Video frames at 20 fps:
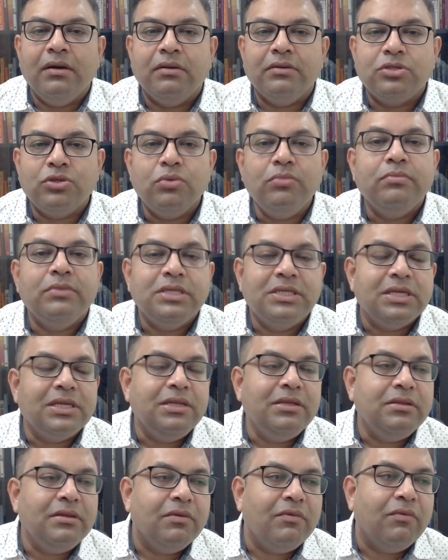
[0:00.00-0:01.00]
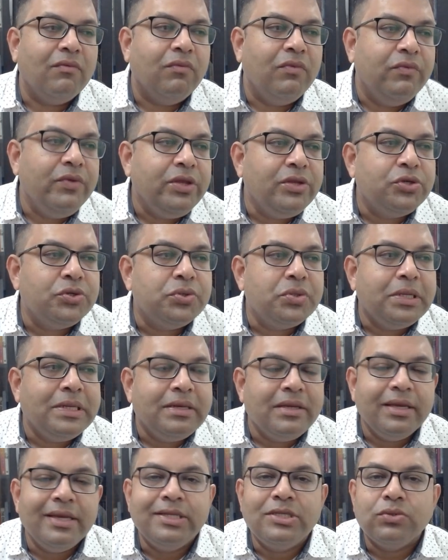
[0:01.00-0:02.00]
so basically we should
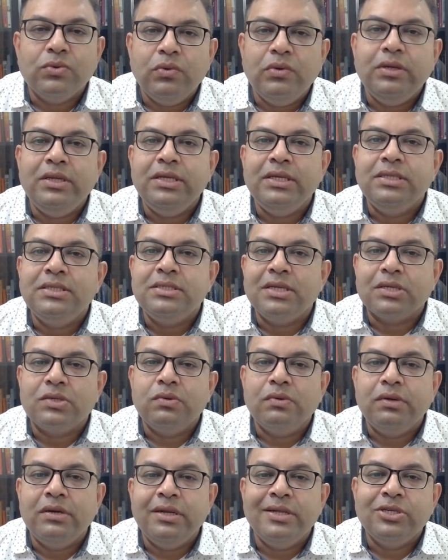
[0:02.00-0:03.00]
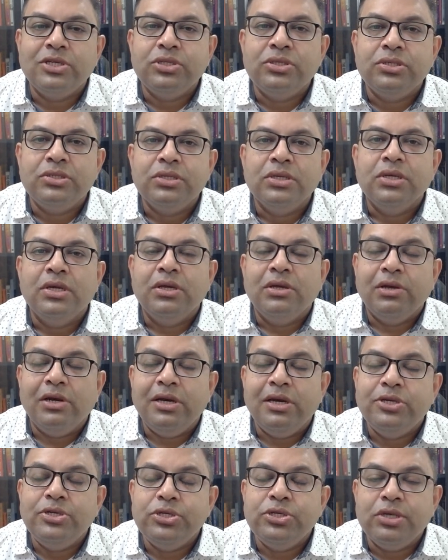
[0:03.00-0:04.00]
engage only in sexual
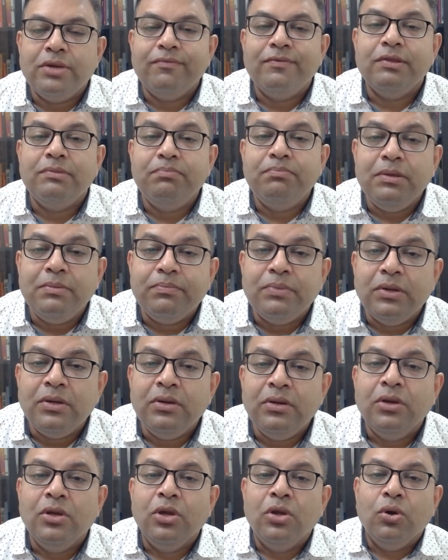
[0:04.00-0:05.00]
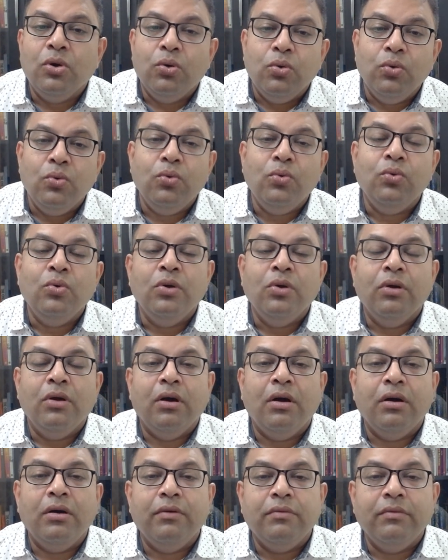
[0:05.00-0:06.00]
relationship with people who
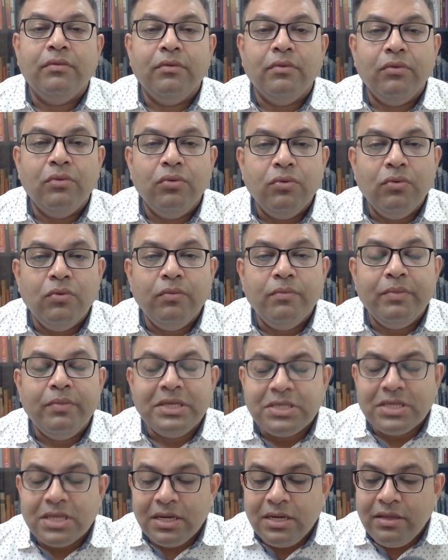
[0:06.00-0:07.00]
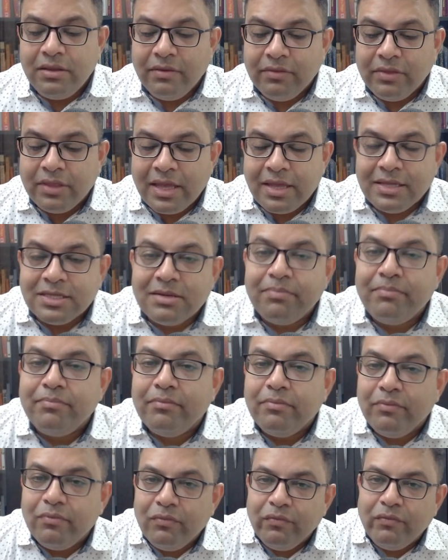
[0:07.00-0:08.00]
basically there is a
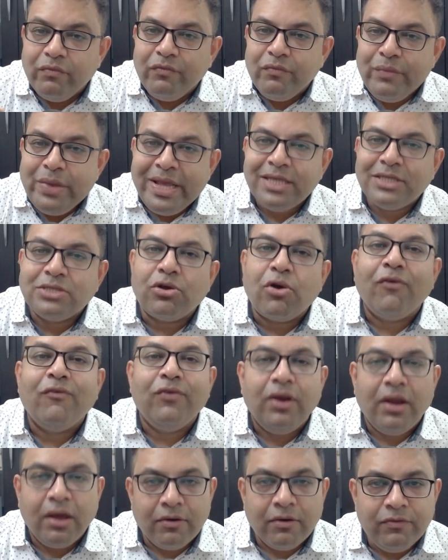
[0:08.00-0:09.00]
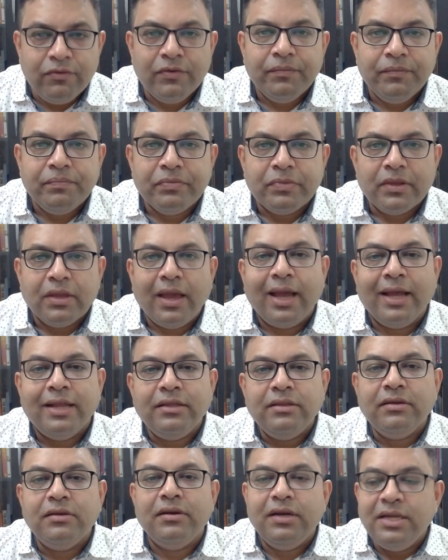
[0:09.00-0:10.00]
base of love
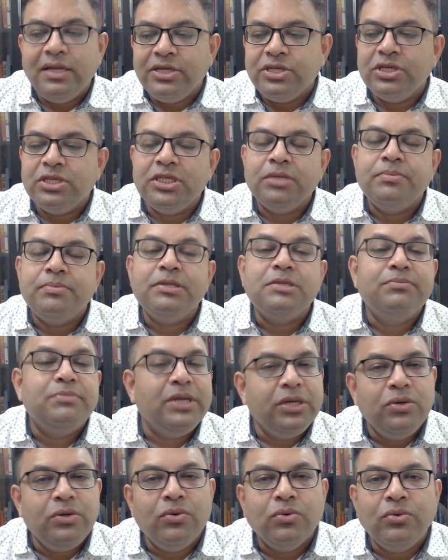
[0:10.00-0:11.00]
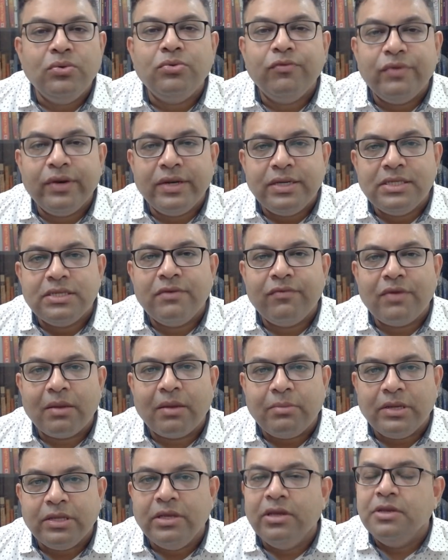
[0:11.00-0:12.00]
and the relationship is made known to friends and
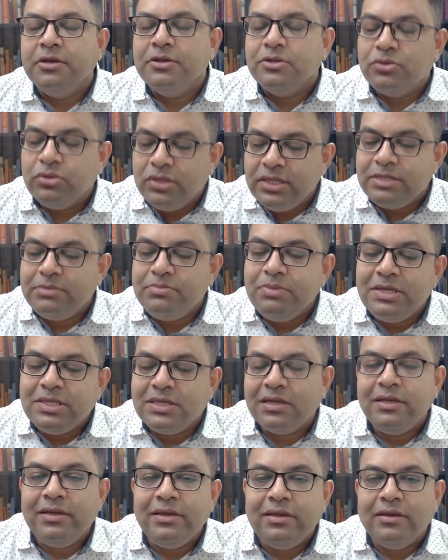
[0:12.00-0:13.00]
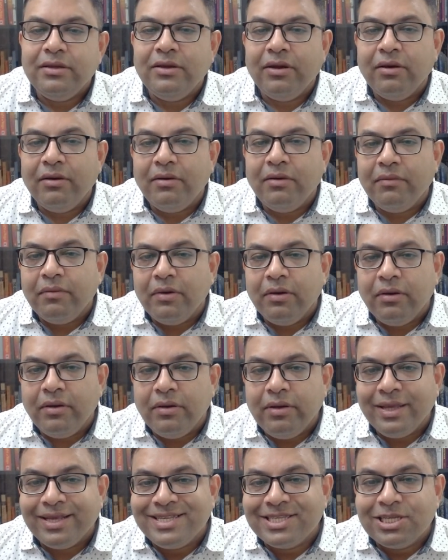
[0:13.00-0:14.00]
family. So this basically
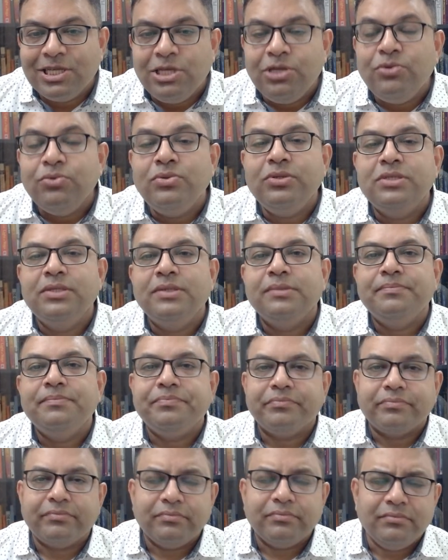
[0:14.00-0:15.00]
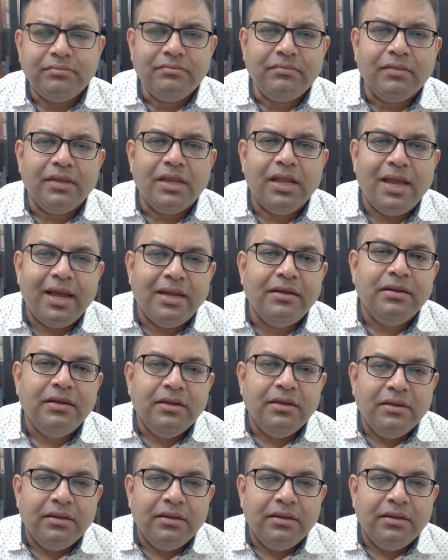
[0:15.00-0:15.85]
excludes and